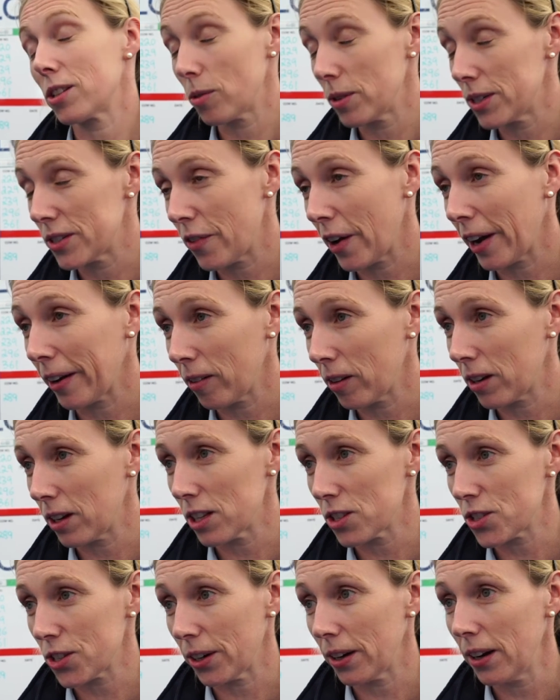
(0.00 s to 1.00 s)
to go into
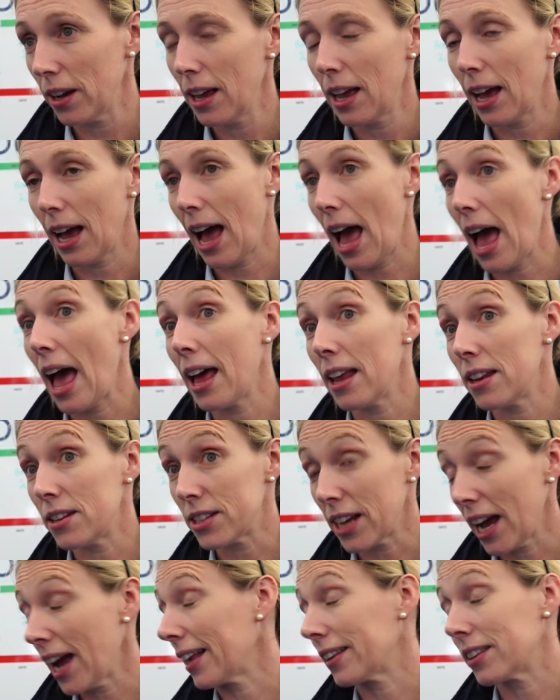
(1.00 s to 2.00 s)
agriculture.
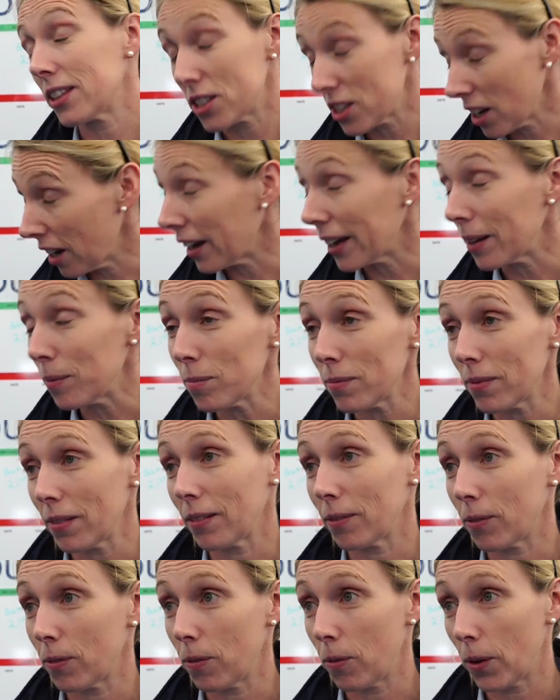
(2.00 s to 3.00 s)
And at the time,
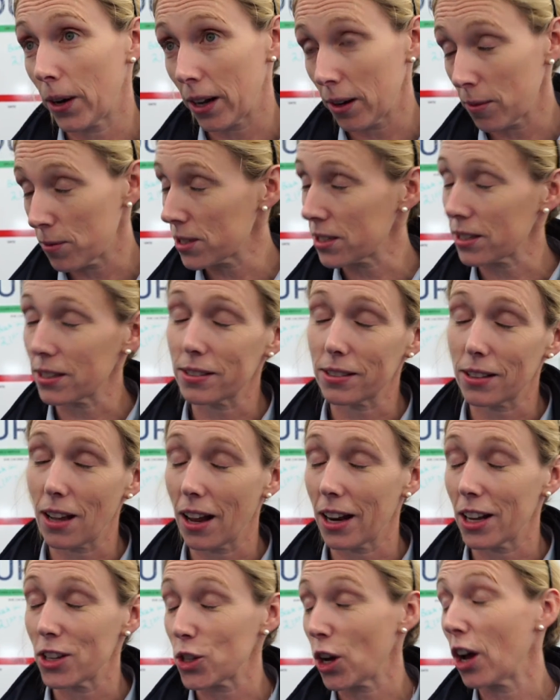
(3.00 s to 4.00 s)
when I was at
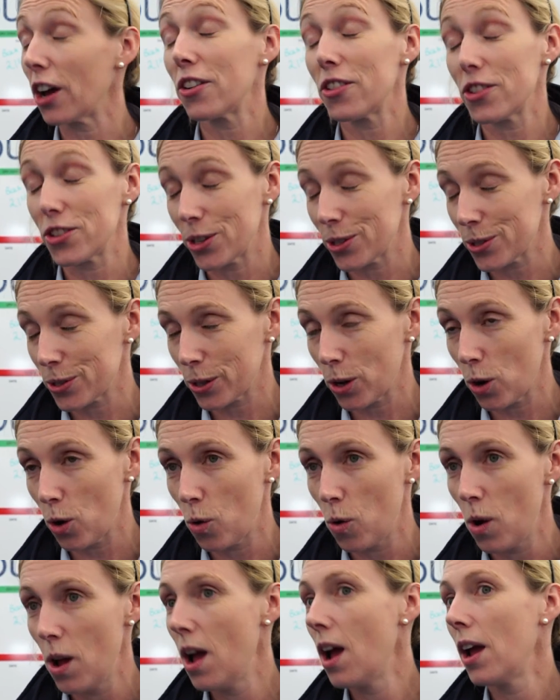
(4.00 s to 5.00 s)
college 100 years
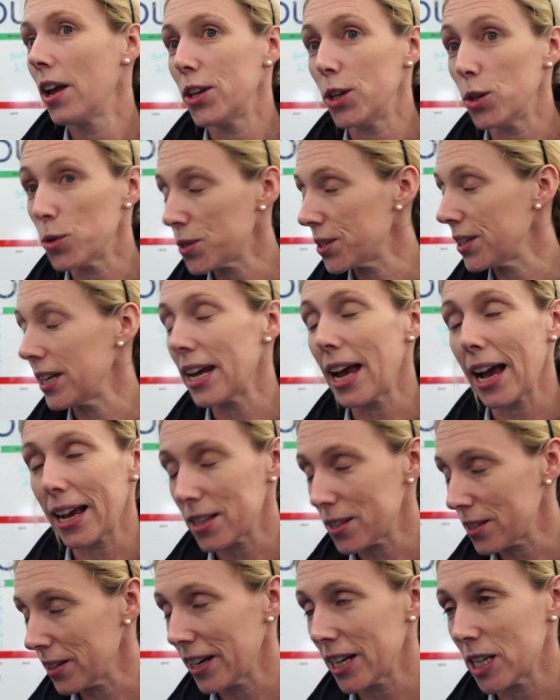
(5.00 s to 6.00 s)
ago, UCD
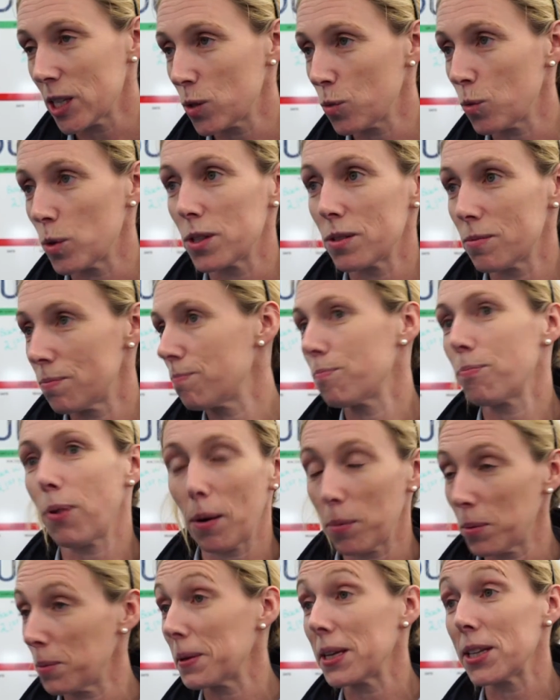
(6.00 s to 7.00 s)
Ag Science was
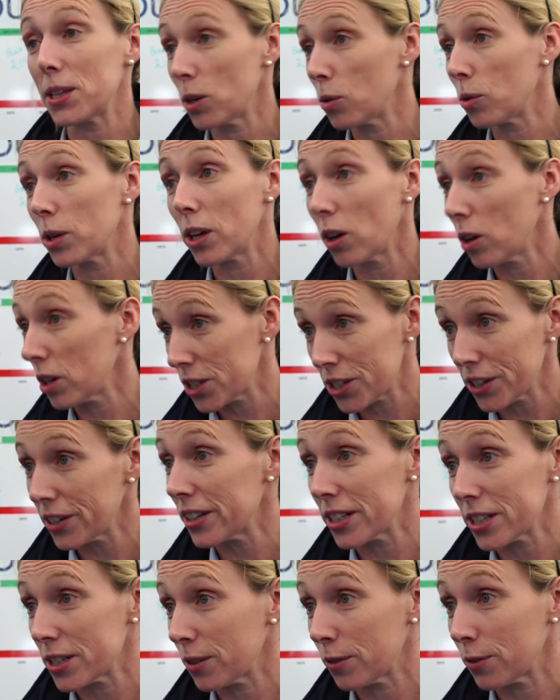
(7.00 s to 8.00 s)
probably the only
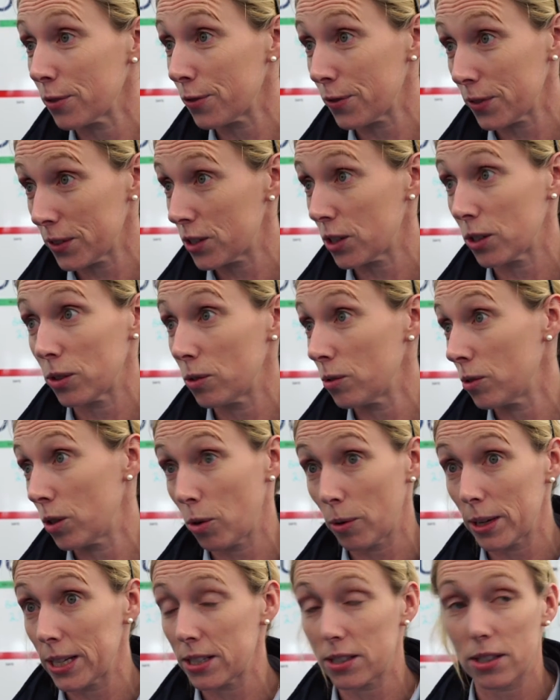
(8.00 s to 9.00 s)
alternative to
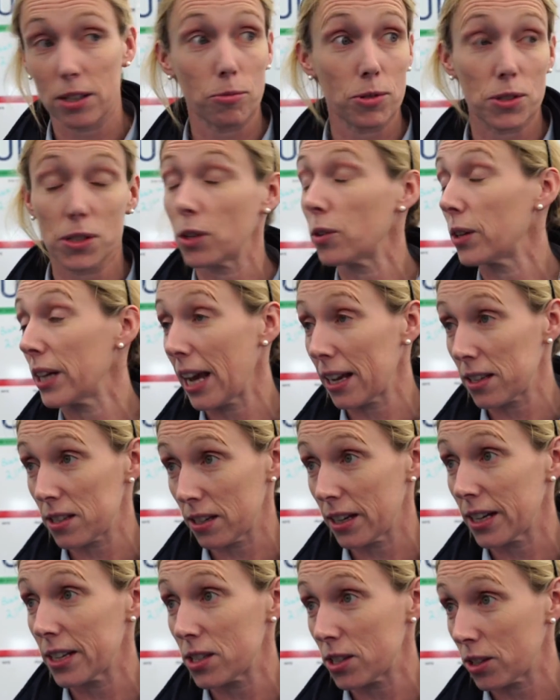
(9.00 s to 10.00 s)
go in. There was the only Ag
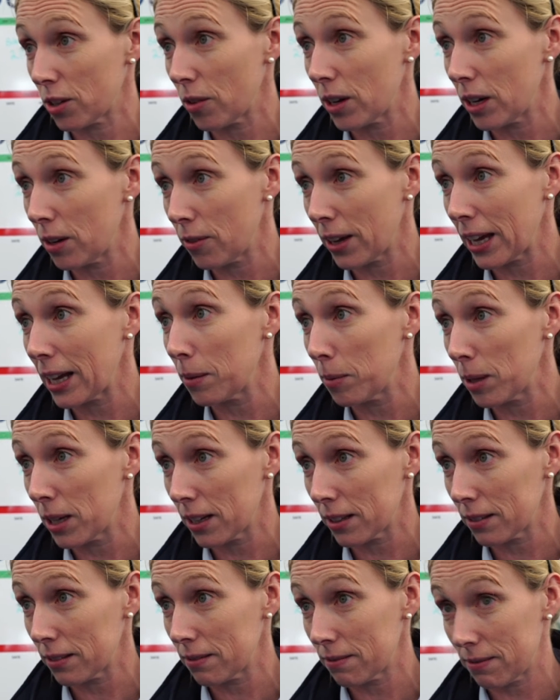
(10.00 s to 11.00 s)
Science degree
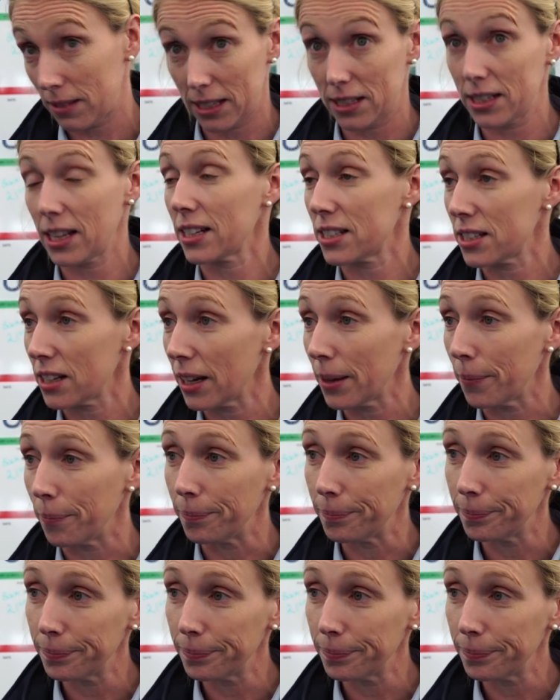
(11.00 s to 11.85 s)
available at that time.